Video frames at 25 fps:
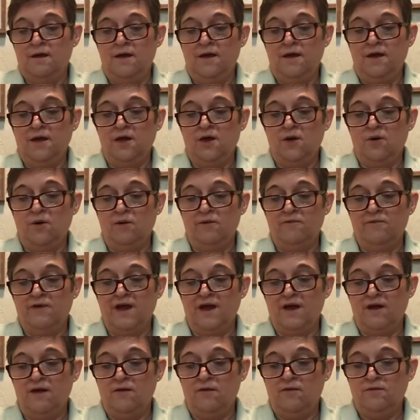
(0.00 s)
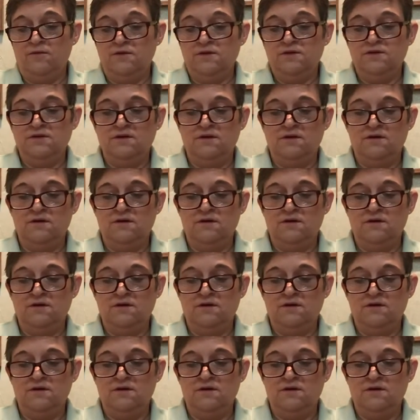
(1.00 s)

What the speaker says: and go around